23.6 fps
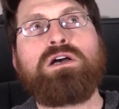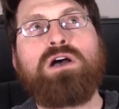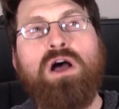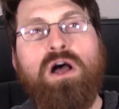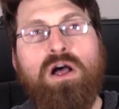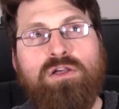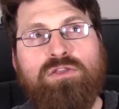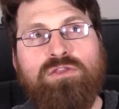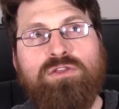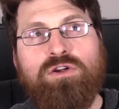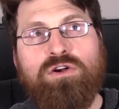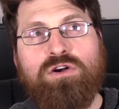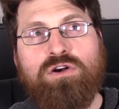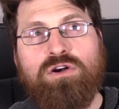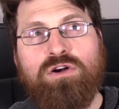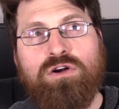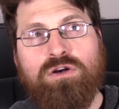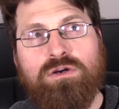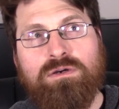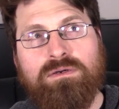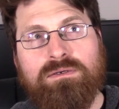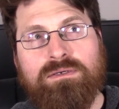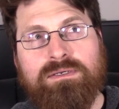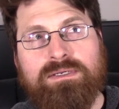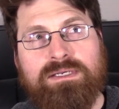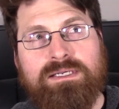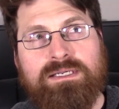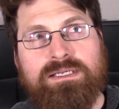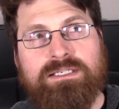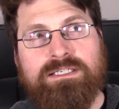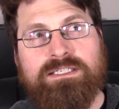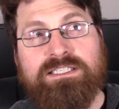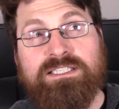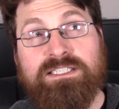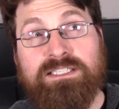other
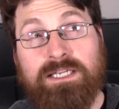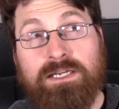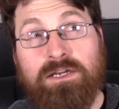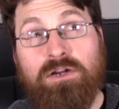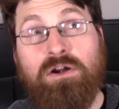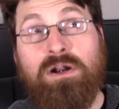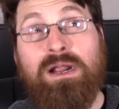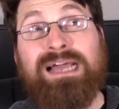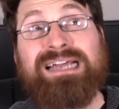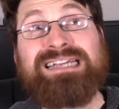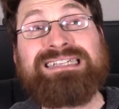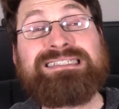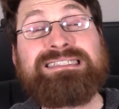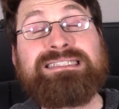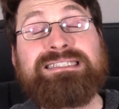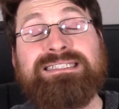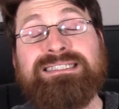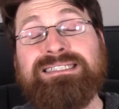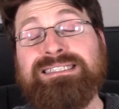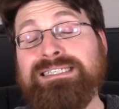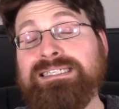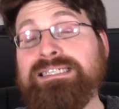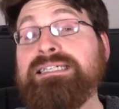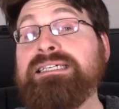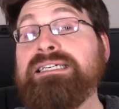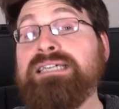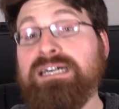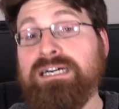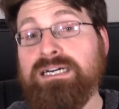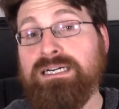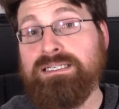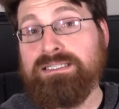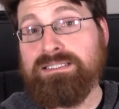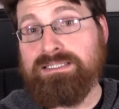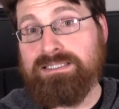sticker
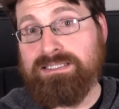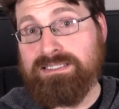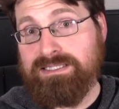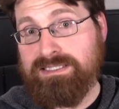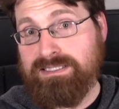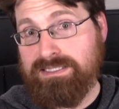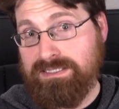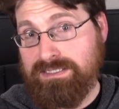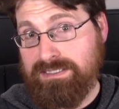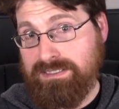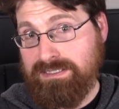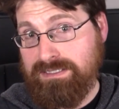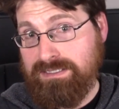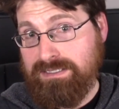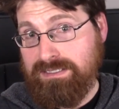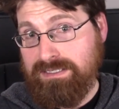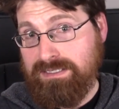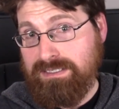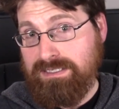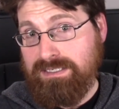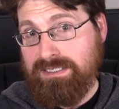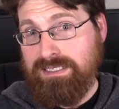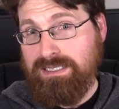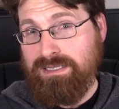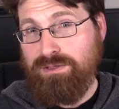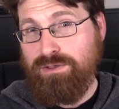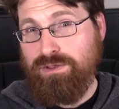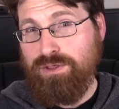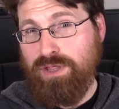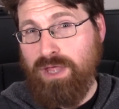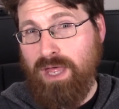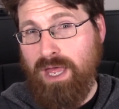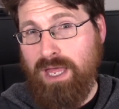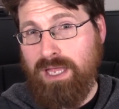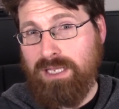ideas
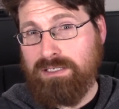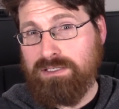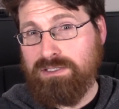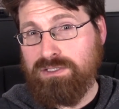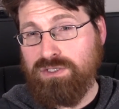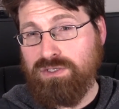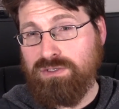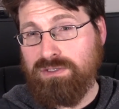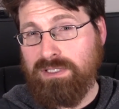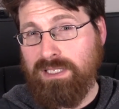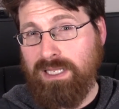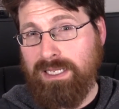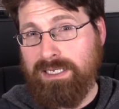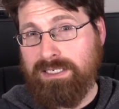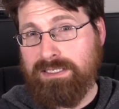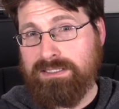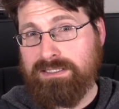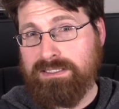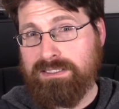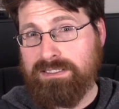that you'd like to